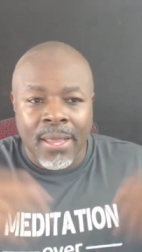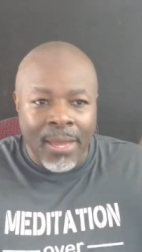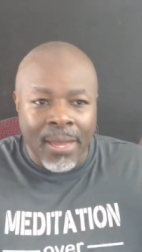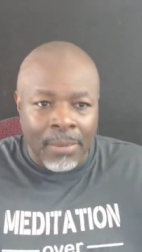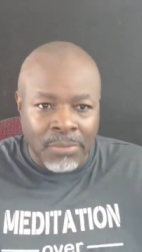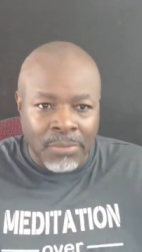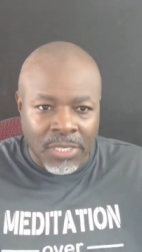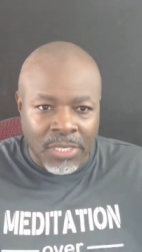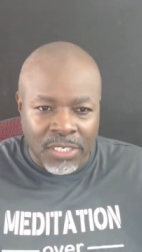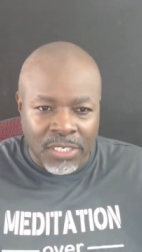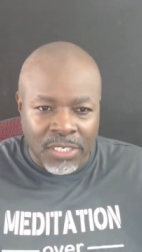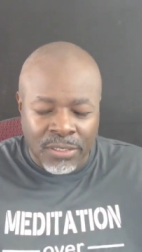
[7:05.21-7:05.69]

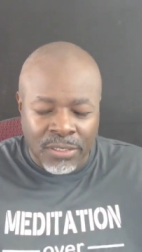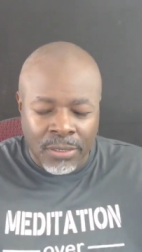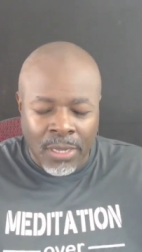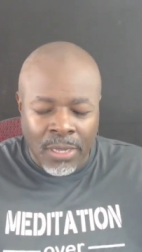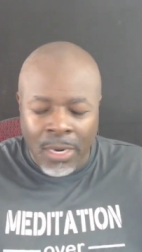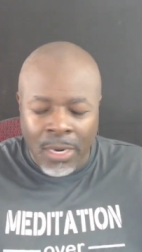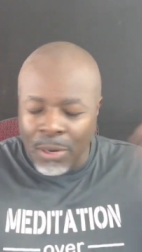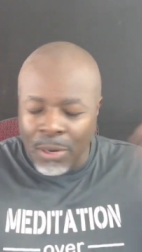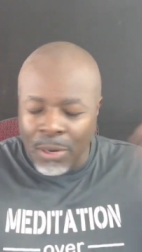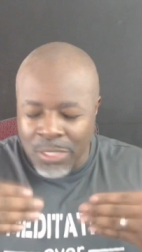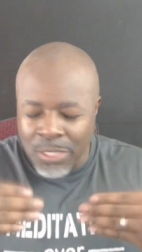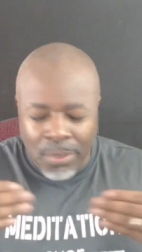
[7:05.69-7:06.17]
I'm just
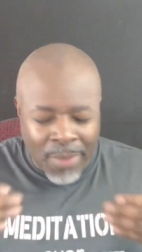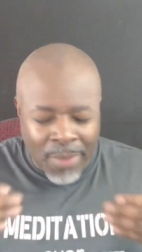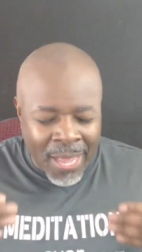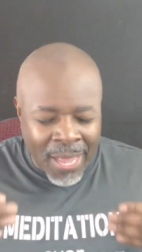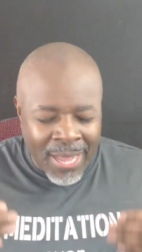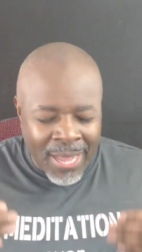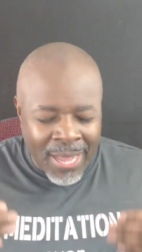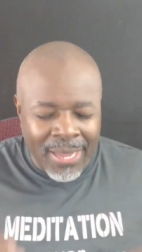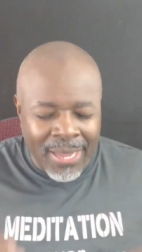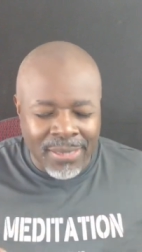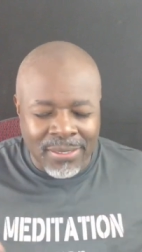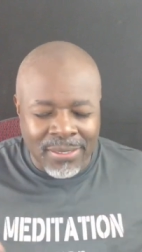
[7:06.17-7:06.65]
closing my
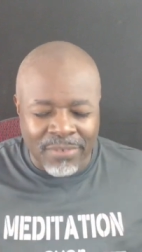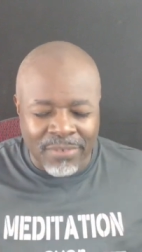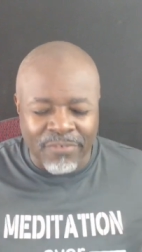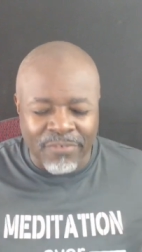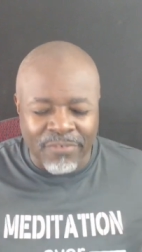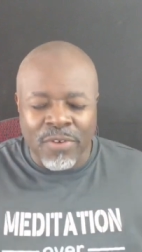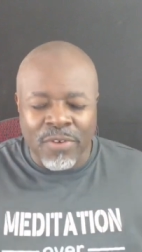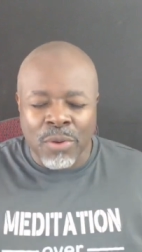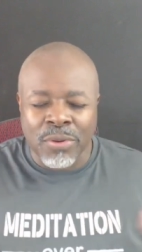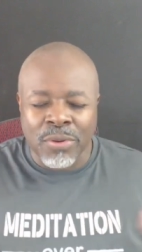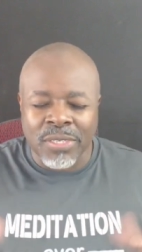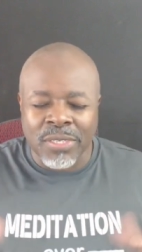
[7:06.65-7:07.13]
eyes and
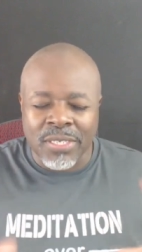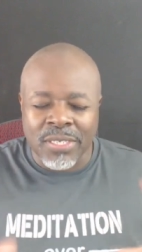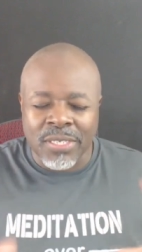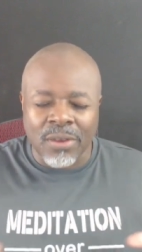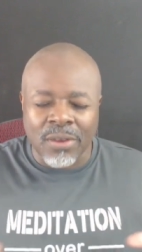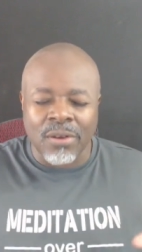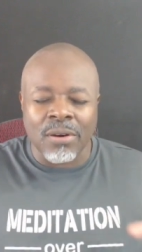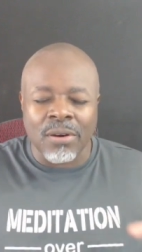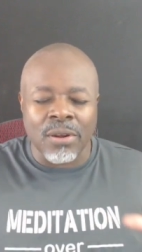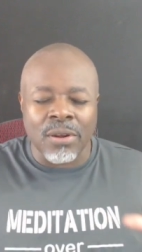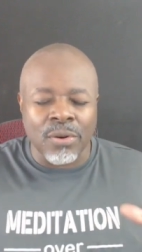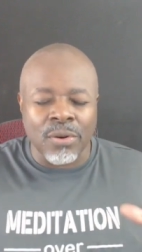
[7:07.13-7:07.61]

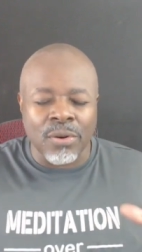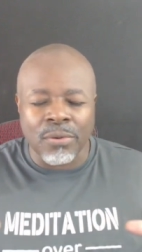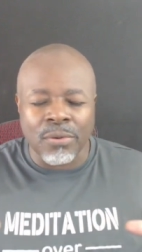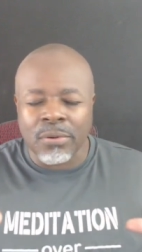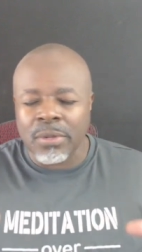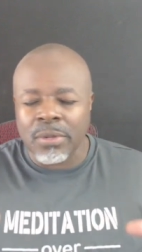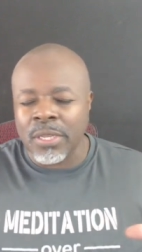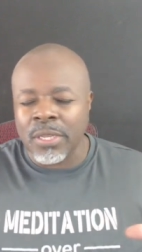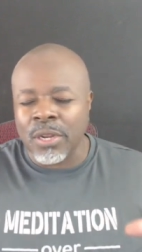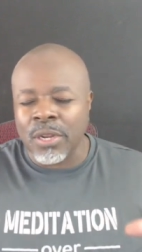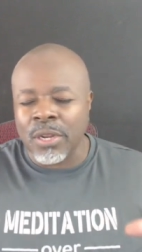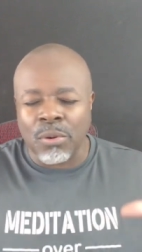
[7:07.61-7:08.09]
focusing
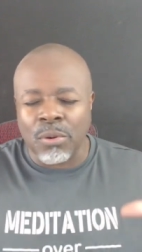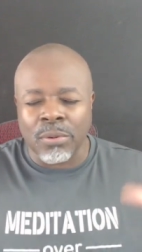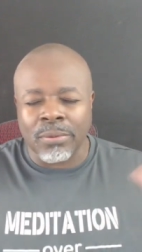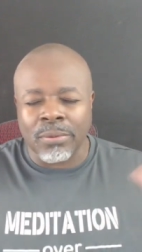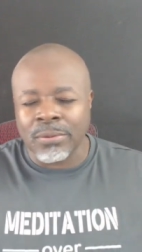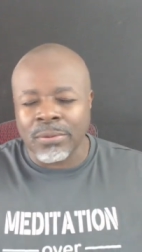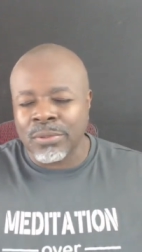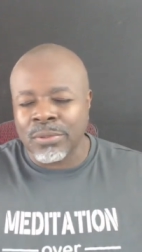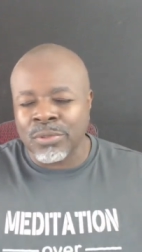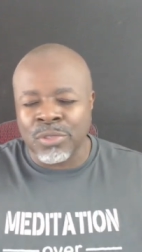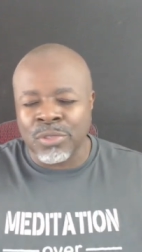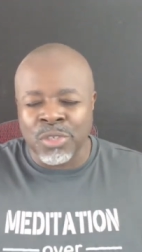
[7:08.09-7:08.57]
on, you know,
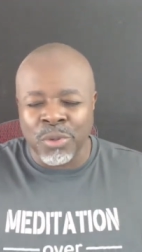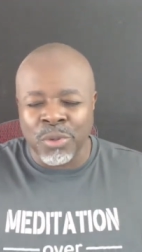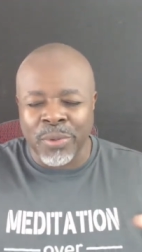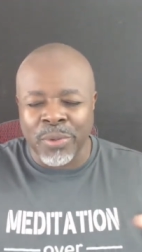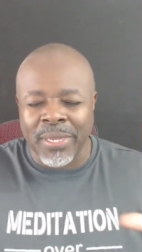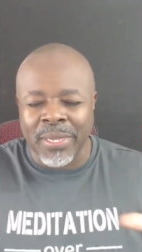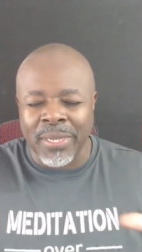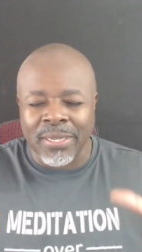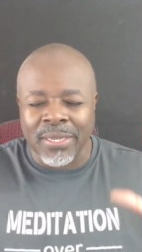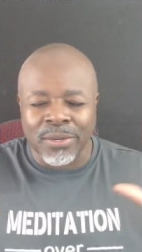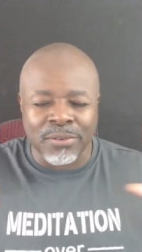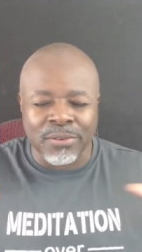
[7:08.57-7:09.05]

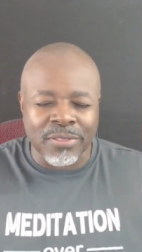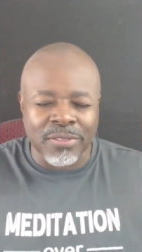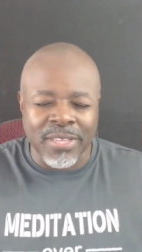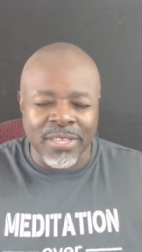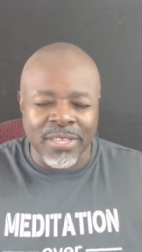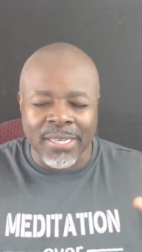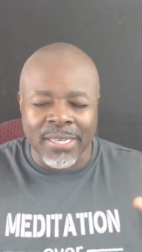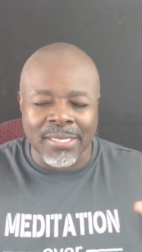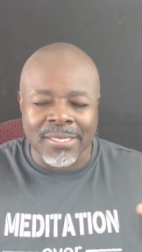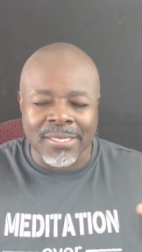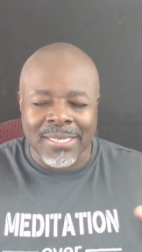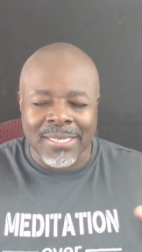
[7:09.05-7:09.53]
doing little
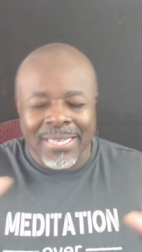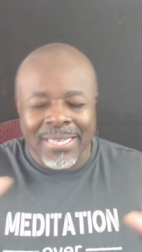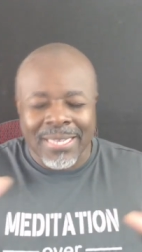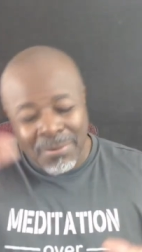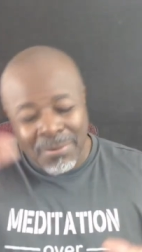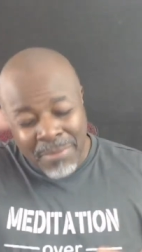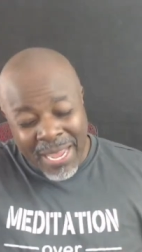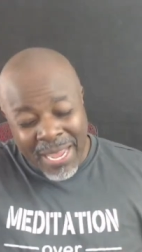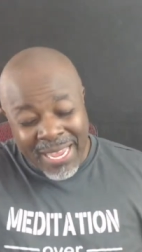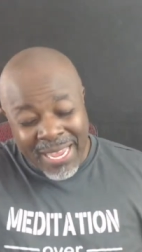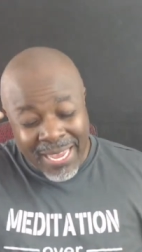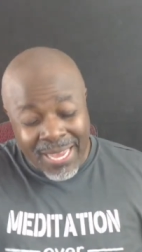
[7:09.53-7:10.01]
things
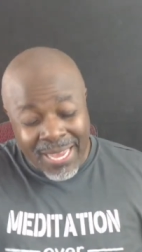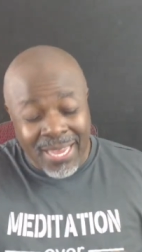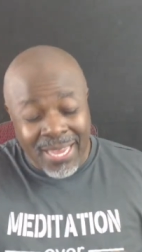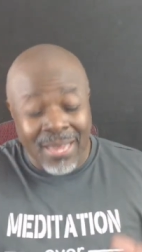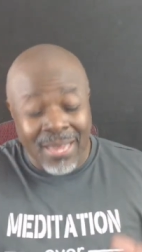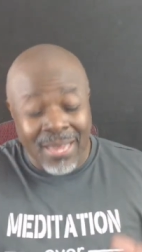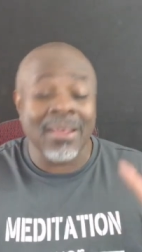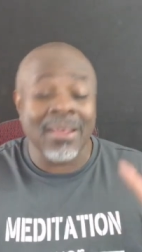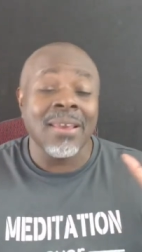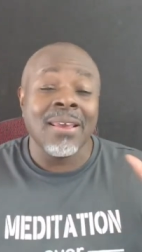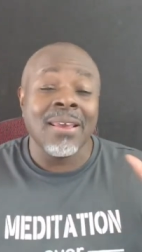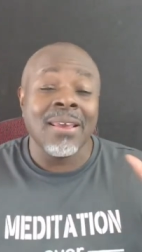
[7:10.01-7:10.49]
in my head